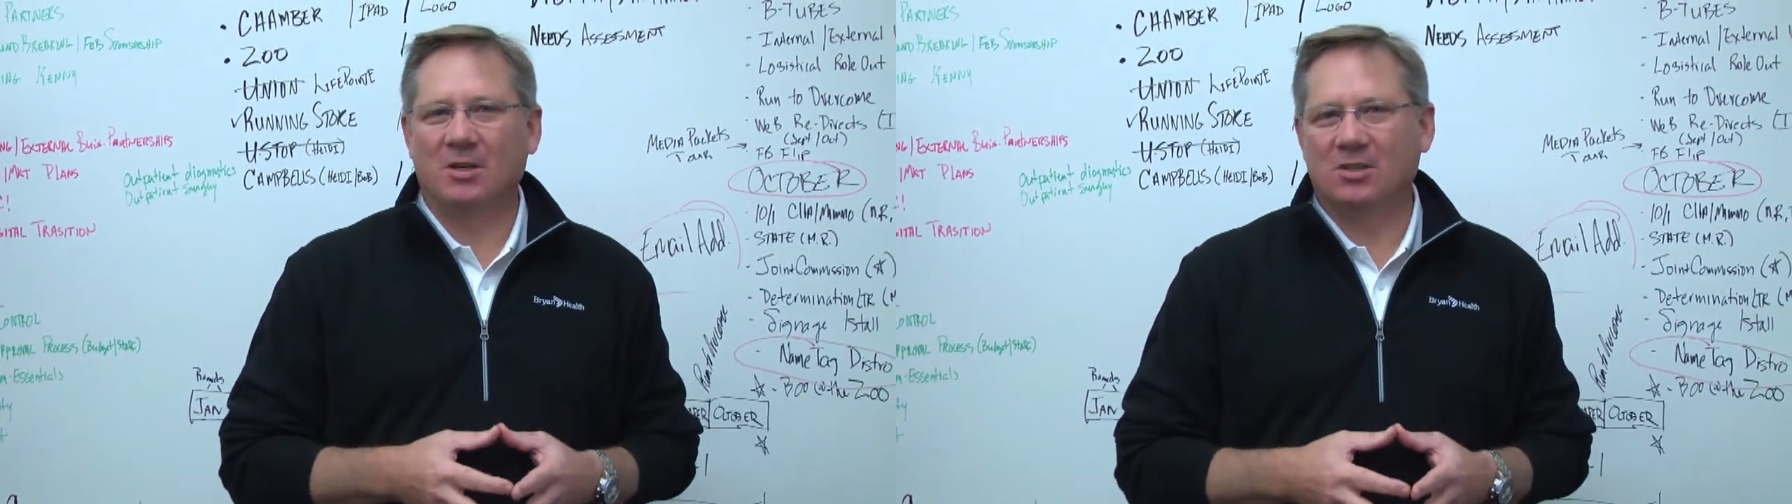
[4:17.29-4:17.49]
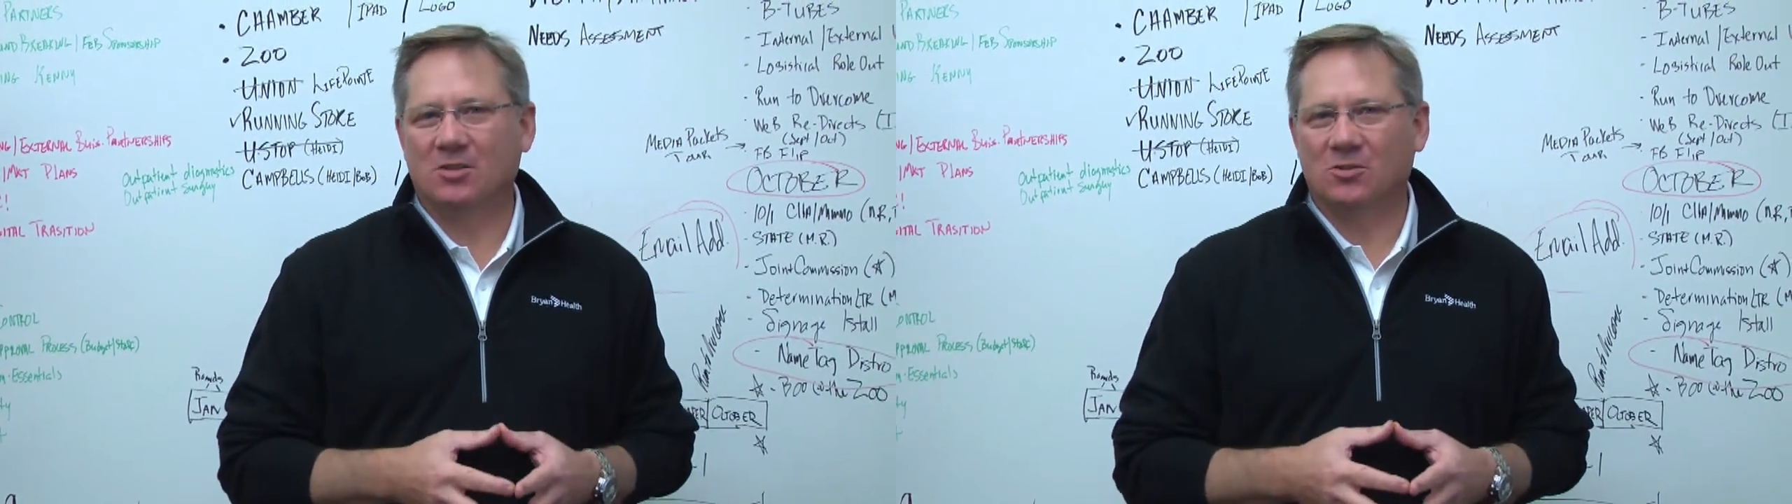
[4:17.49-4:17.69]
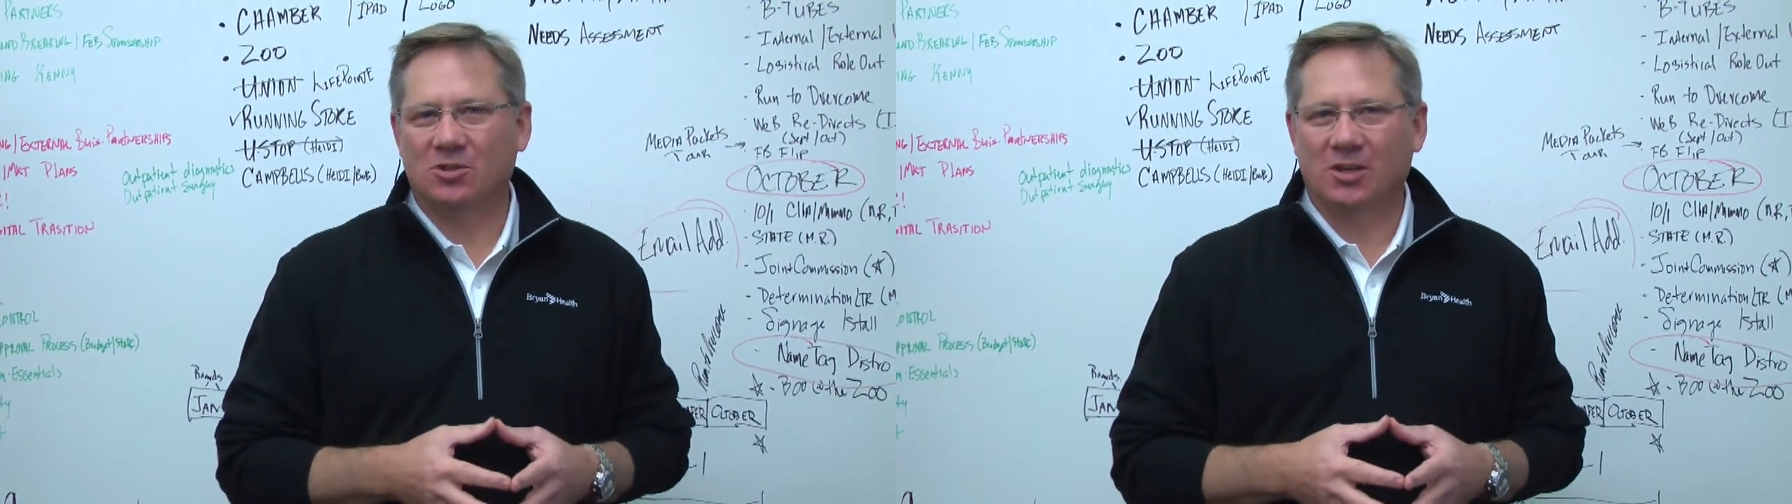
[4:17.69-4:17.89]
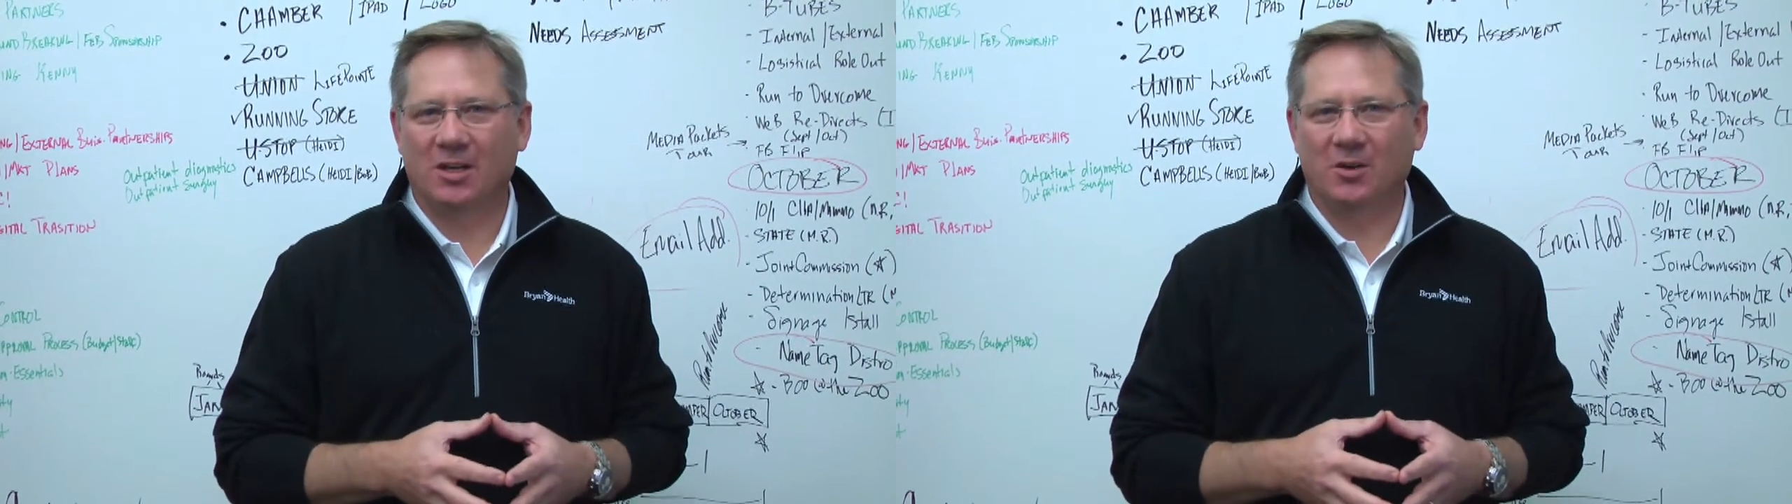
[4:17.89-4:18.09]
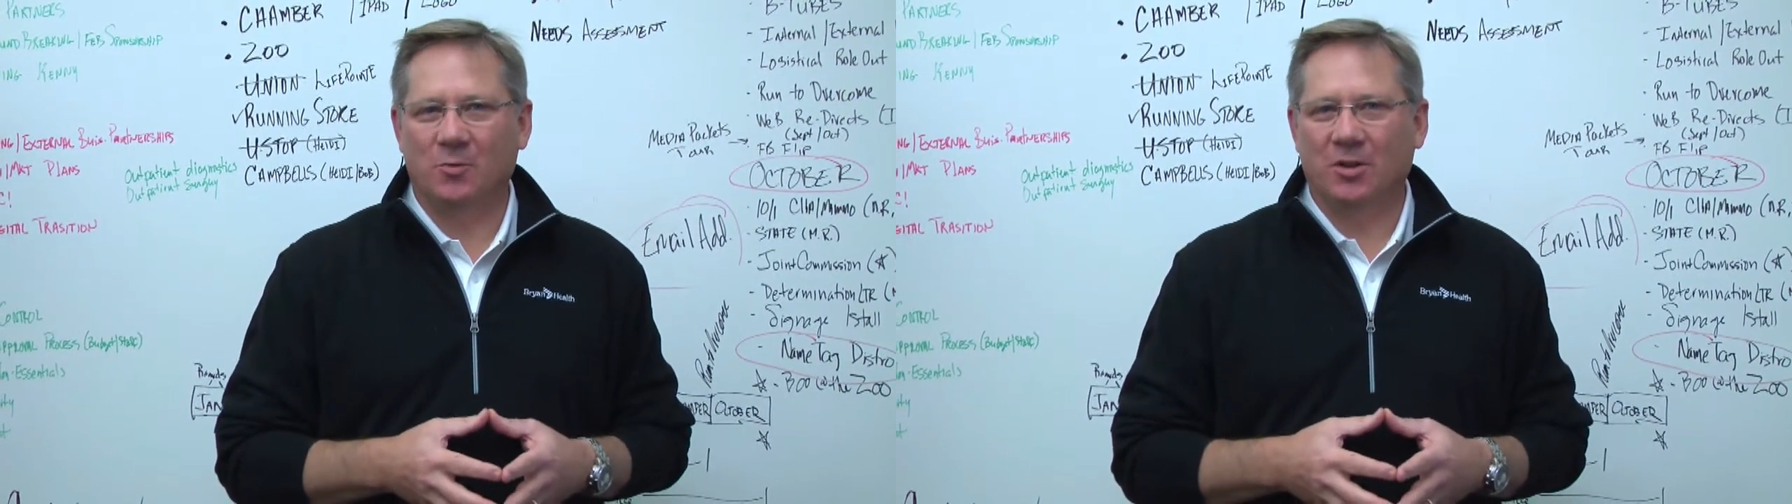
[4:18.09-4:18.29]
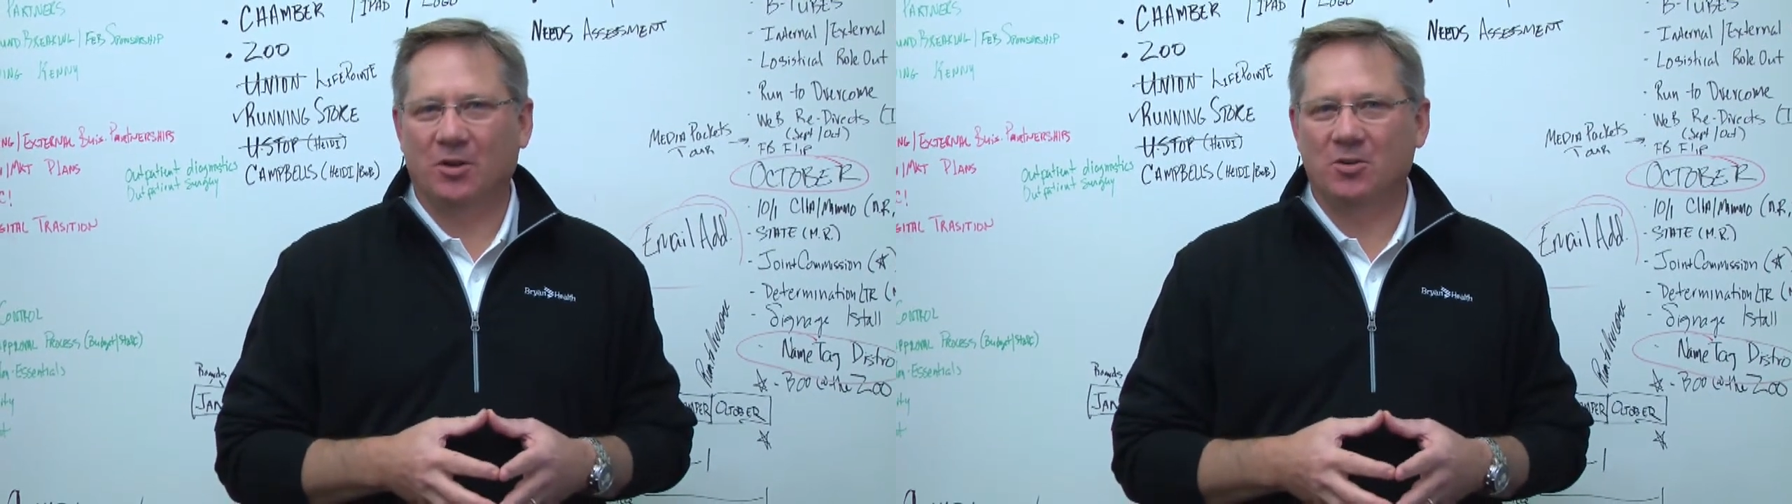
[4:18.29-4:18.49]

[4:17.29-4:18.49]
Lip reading: been associated with